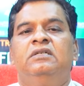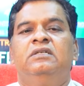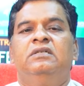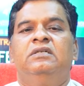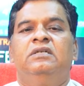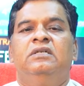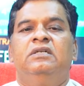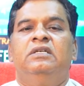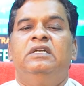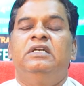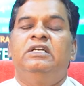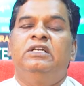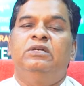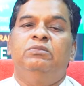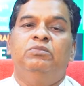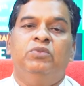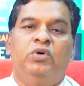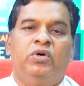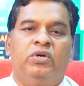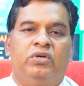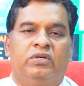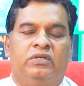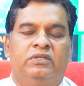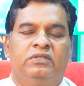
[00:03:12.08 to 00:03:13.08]
a little
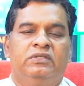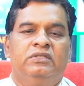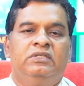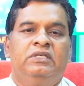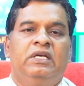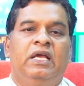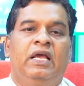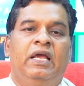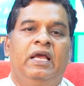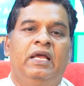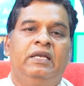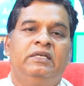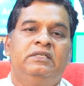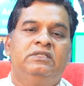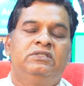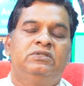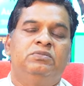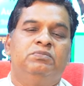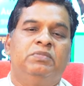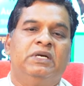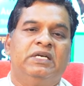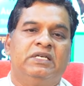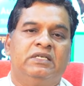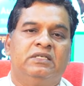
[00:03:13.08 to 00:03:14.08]
more. Hence,
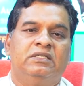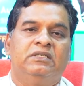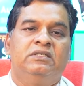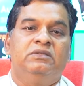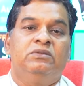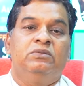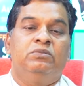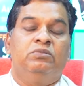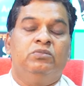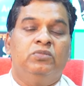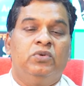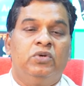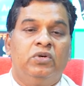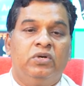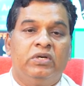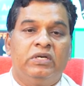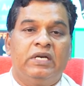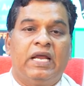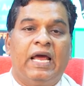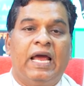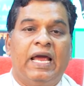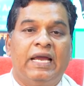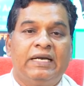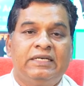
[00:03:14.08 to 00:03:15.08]
but more
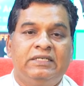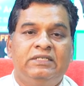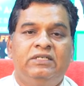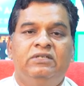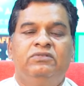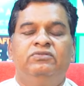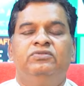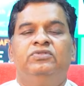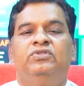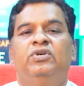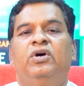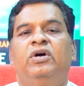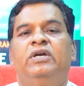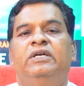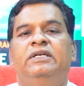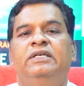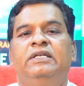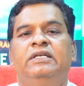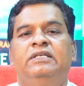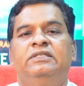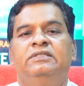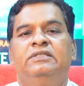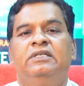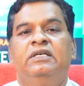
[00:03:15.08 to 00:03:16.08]
active joint
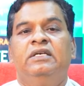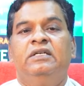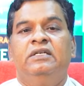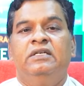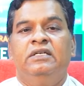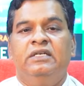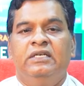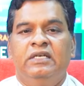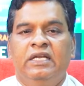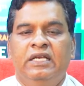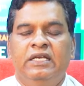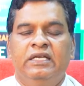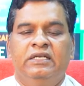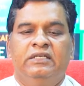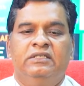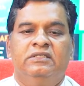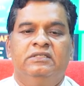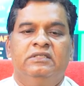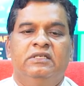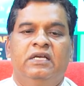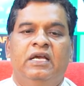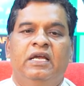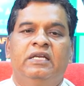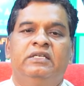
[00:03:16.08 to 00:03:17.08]
is knee.
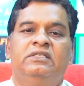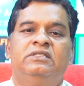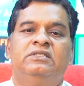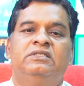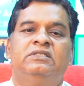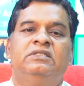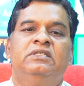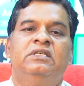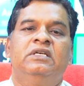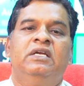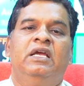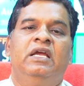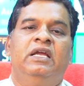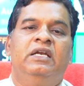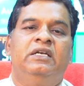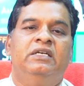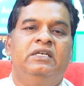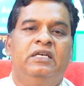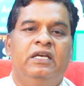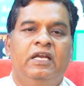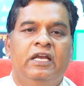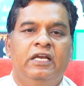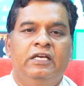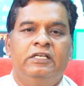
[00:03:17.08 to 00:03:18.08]
Hence, it
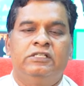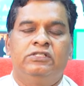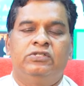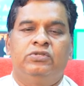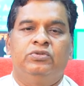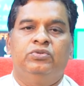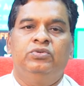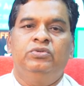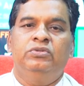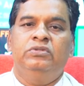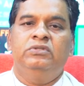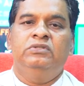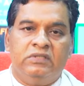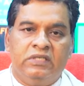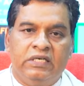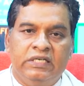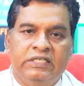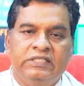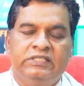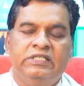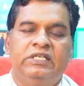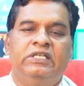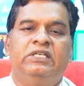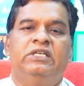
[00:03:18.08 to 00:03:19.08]
leads to
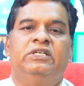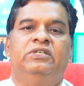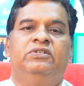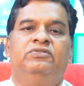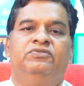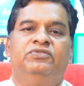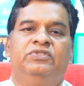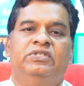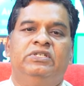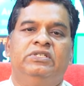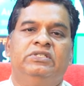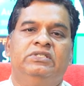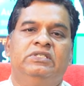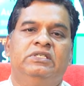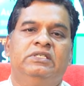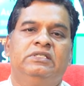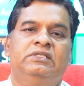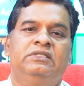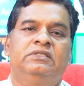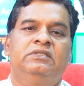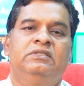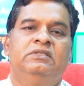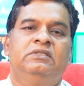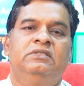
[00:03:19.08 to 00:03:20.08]
degenerative
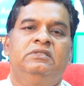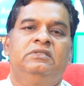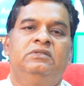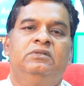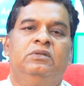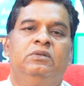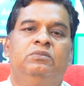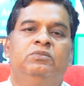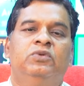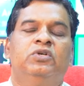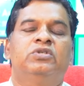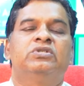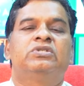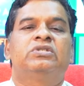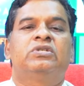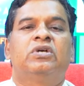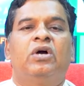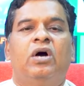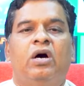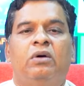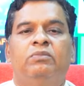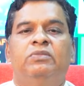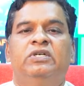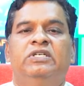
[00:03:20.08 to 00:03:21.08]
changes most
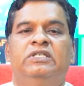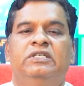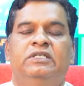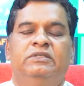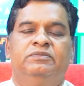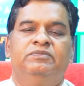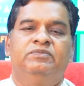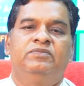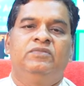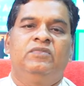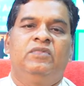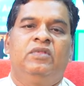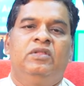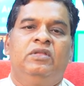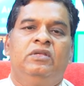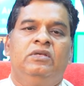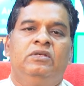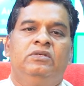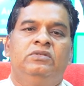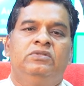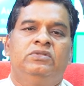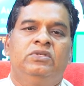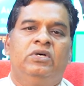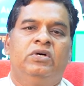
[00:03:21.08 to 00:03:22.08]
commonly.
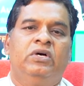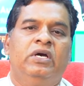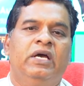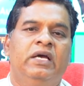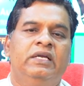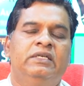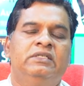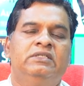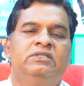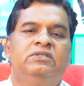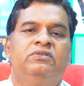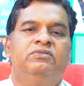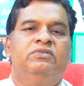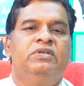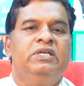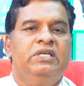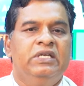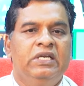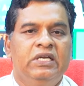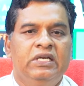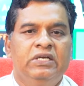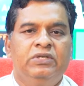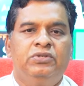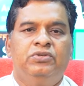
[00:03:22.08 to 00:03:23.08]
So, hence we
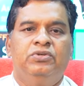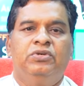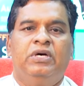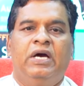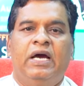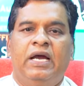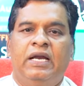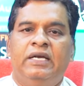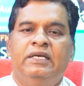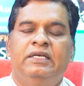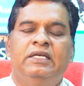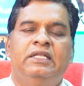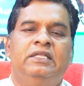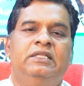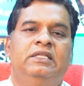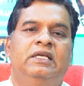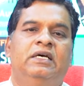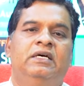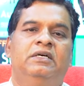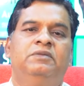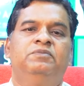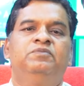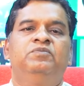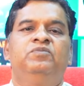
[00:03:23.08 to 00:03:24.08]
need to handle
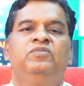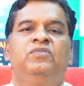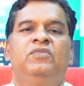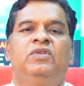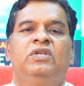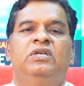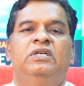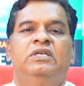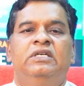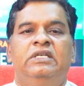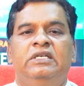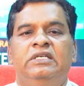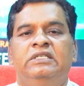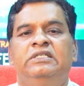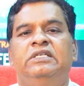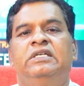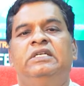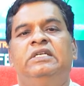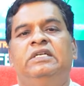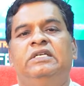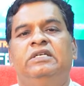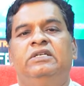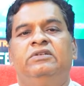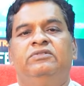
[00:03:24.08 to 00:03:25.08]
the
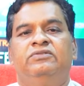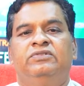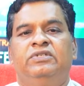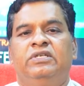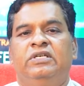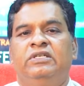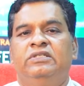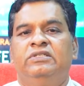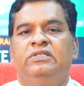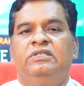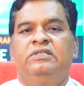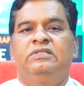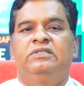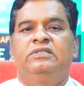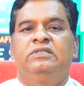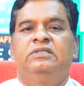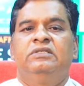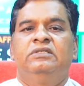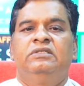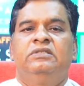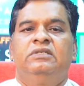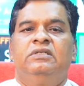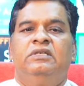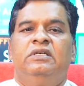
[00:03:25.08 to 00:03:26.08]
degenerative changes
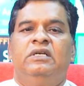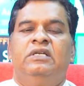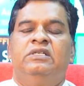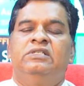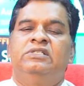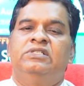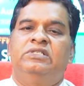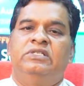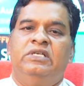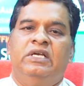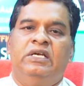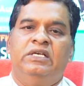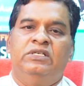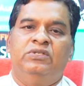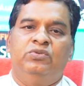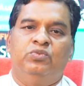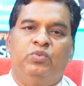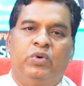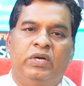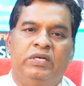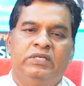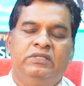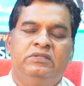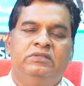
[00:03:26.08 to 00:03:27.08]
in stage
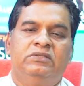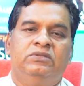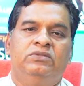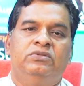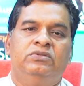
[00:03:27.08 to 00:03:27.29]
1,